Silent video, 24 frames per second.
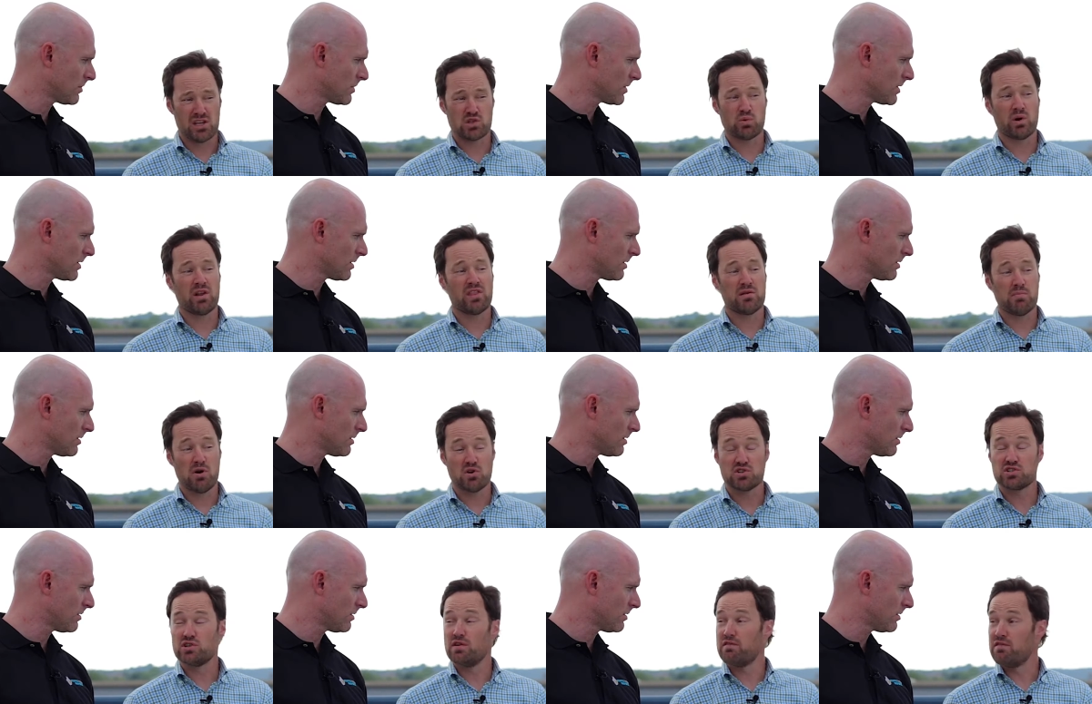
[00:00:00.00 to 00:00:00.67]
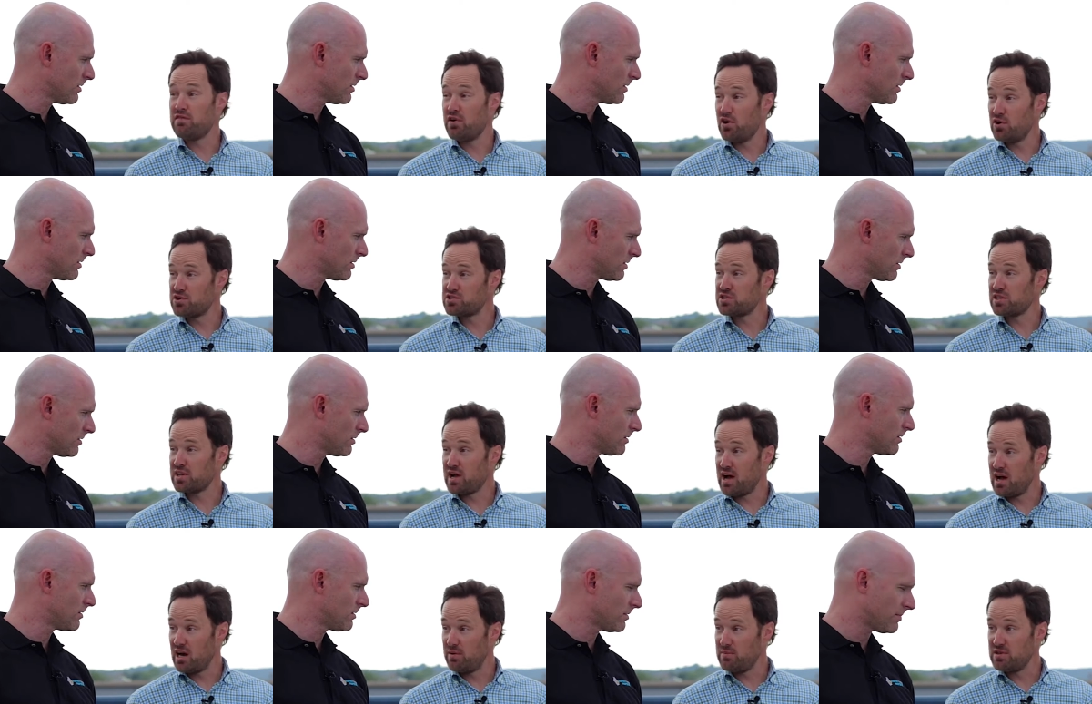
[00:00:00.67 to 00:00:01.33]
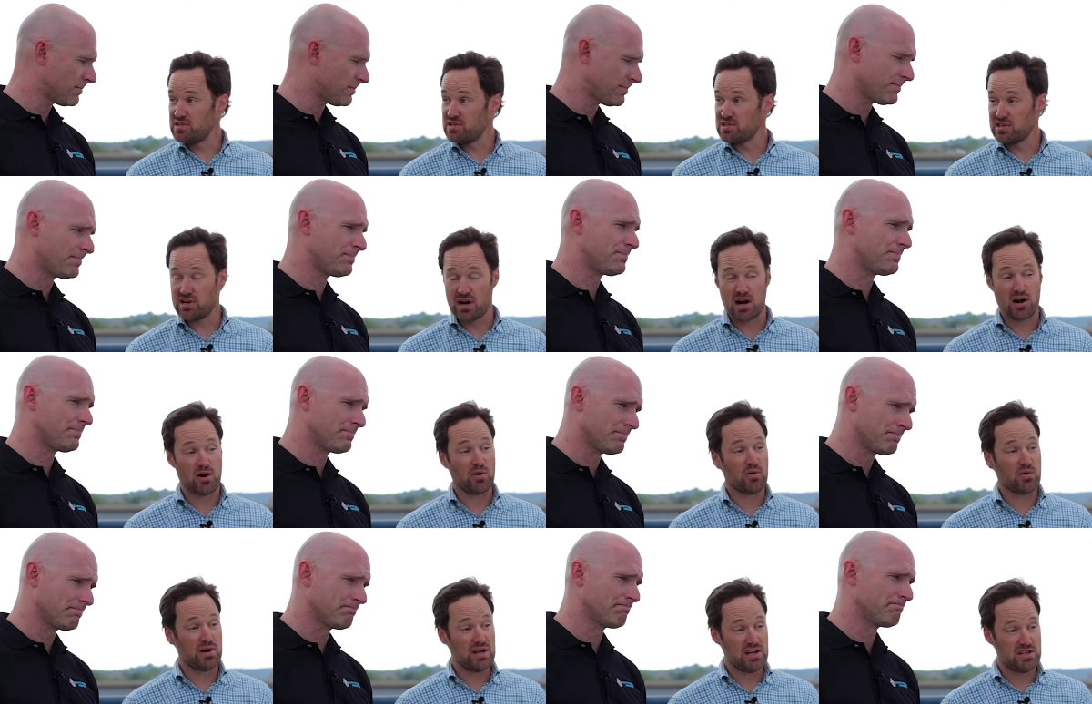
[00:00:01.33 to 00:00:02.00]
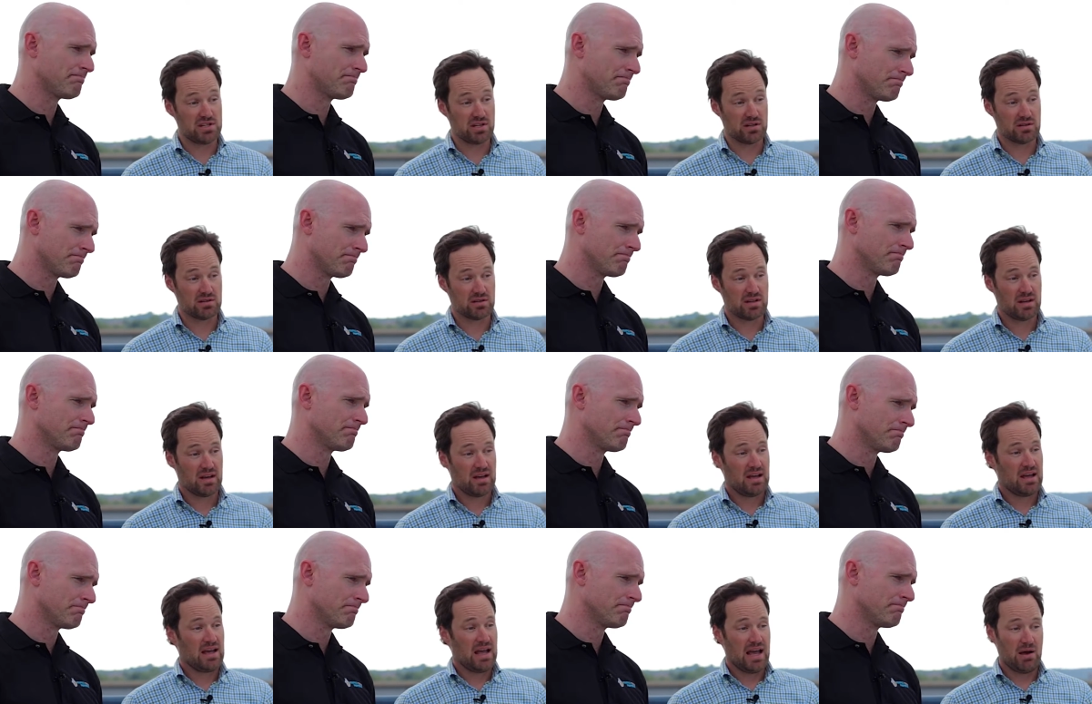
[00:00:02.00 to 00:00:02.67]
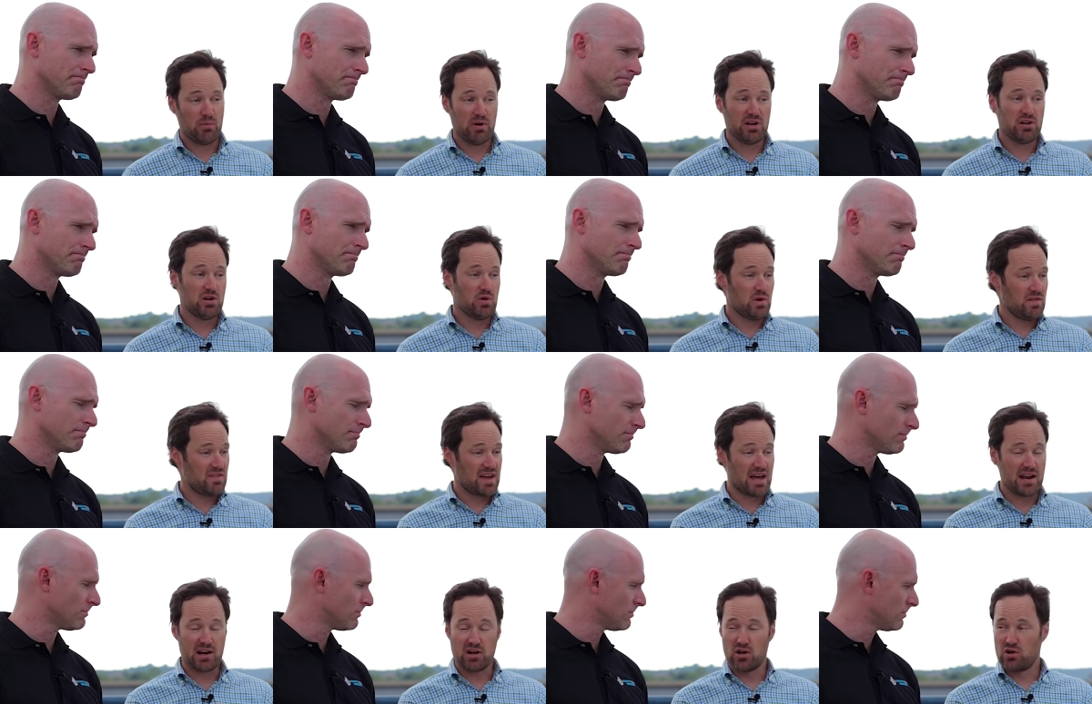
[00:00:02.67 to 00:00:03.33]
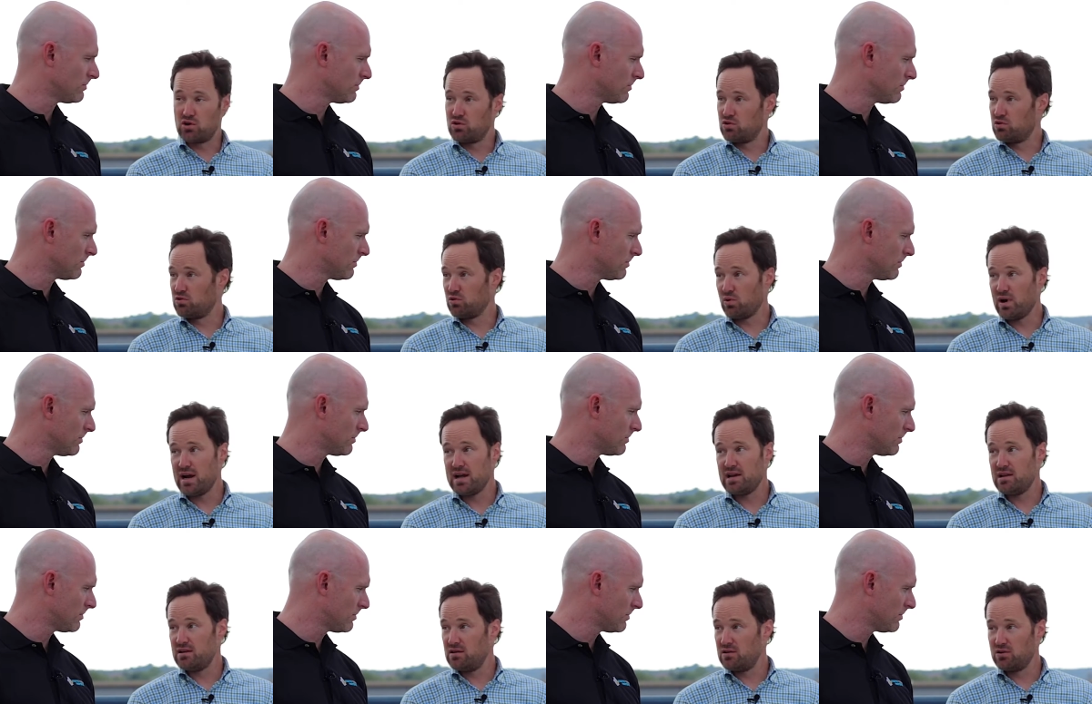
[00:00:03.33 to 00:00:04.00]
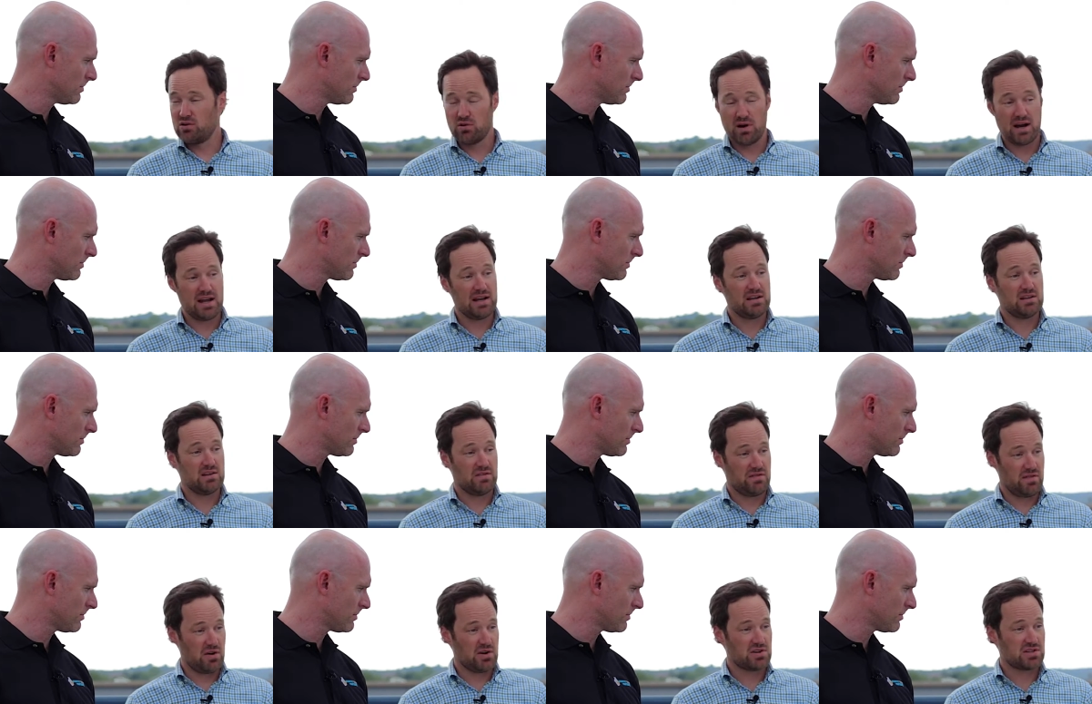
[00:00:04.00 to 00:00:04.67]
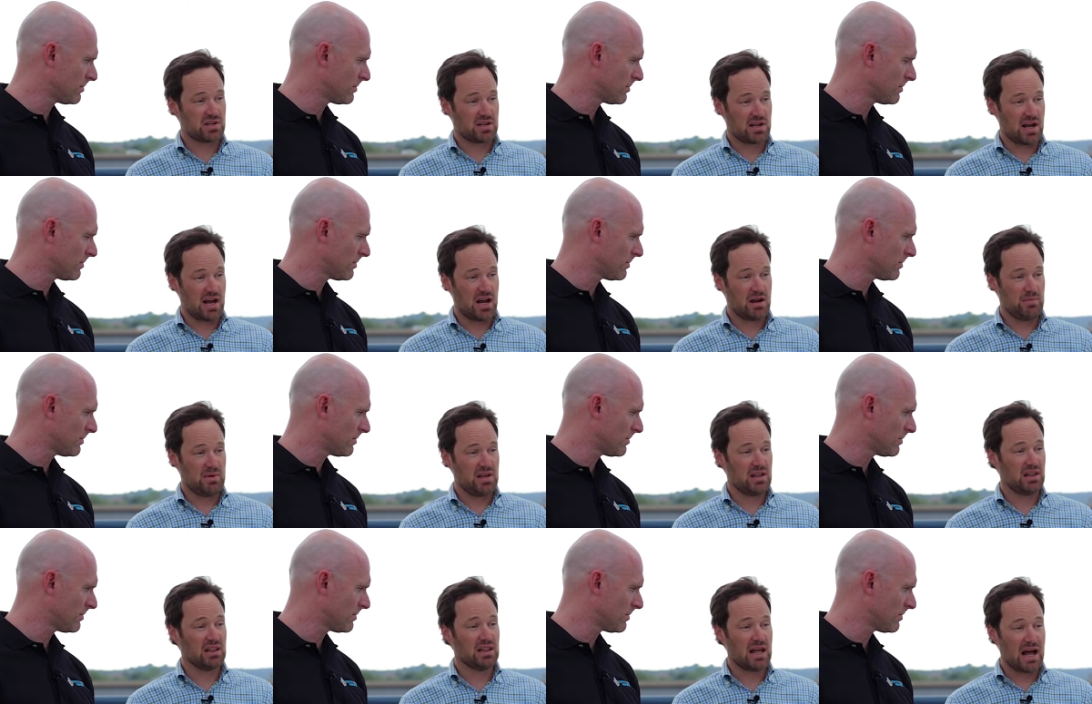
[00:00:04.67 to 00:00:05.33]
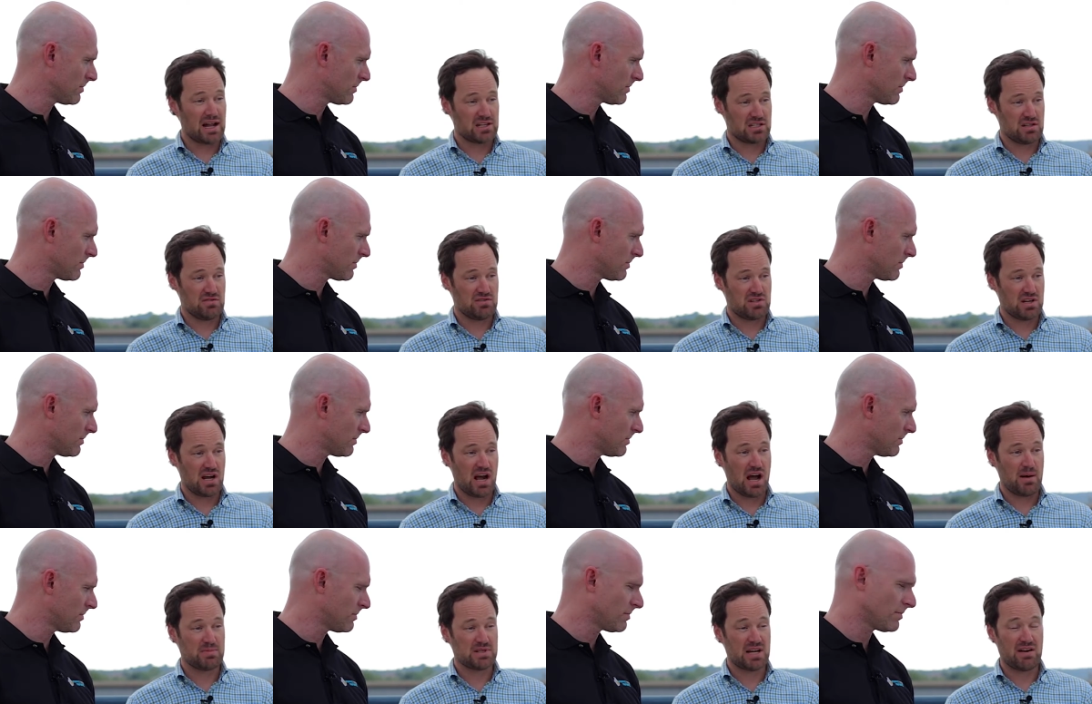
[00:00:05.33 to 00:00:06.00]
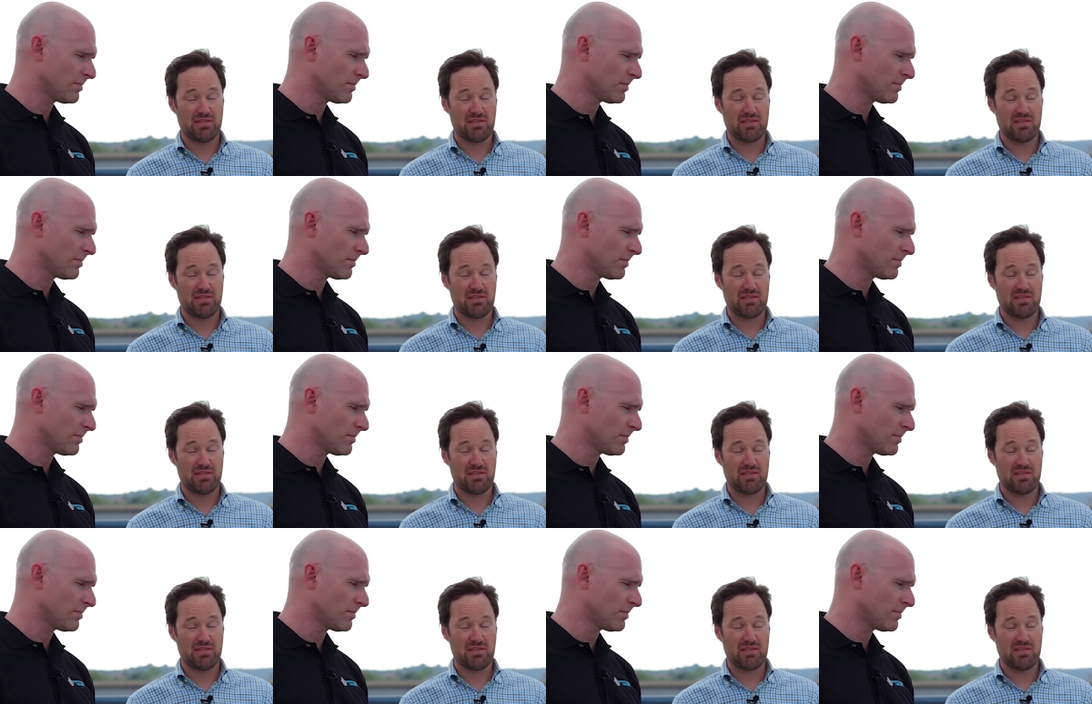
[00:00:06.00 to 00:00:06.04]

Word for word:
Speaker 1: as one of the most diverse economies in our region. And we do. We've got a great, great diverse economy, lots of jobs,